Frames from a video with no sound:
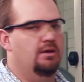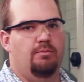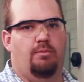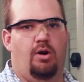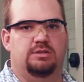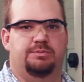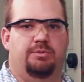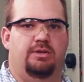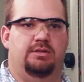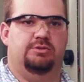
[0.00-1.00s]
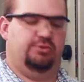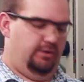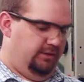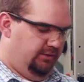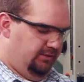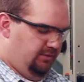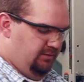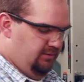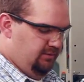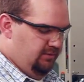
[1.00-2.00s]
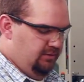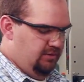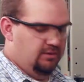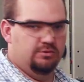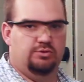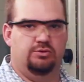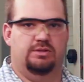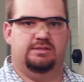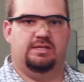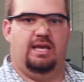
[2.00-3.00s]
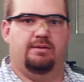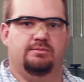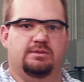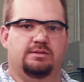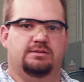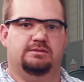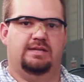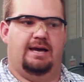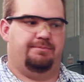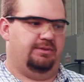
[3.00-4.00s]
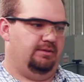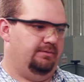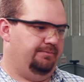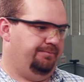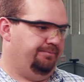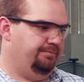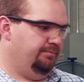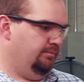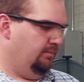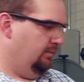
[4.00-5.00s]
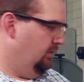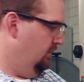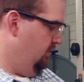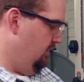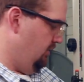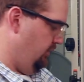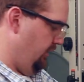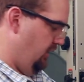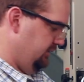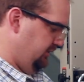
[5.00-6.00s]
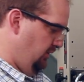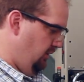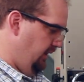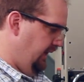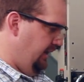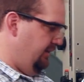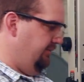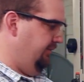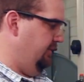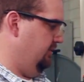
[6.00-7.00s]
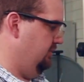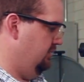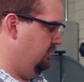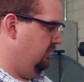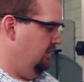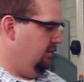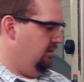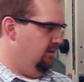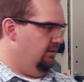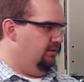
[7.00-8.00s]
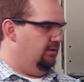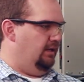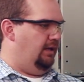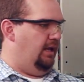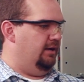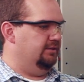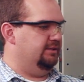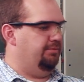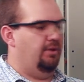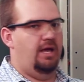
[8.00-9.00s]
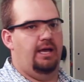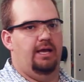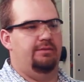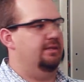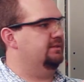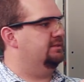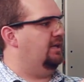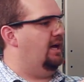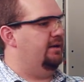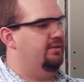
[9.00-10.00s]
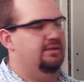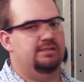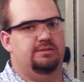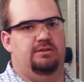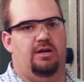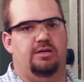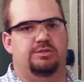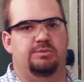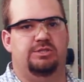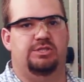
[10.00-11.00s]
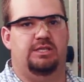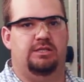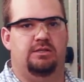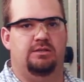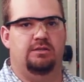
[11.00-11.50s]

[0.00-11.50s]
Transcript: multiple drill to the same depth. We also have an air supply on this side of this large machine.